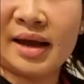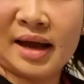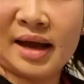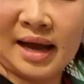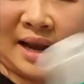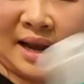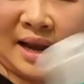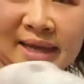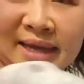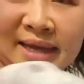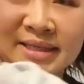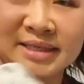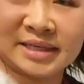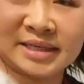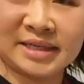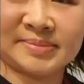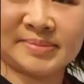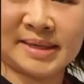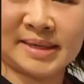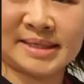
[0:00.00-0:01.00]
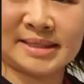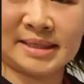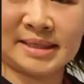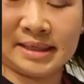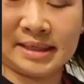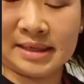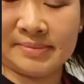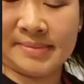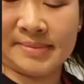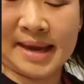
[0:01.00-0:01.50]
I like to use my
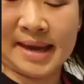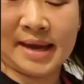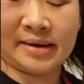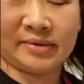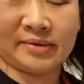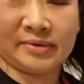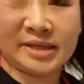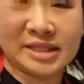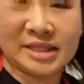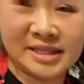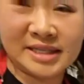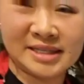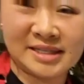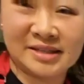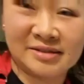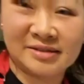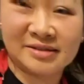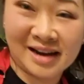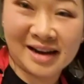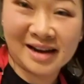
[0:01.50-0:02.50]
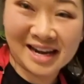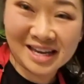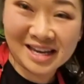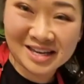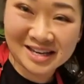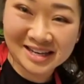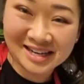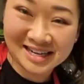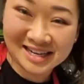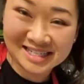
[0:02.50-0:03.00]
silicone mat, which is great. You
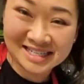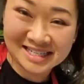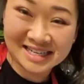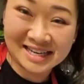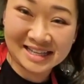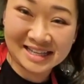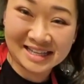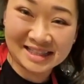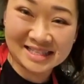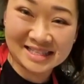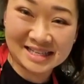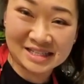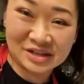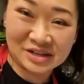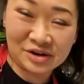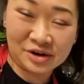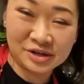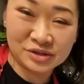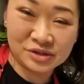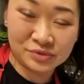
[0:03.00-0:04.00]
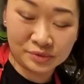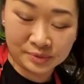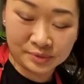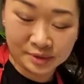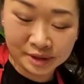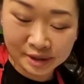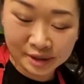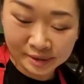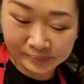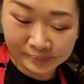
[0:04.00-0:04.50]
can actually get this as a host
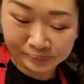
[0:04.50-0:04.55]
reward.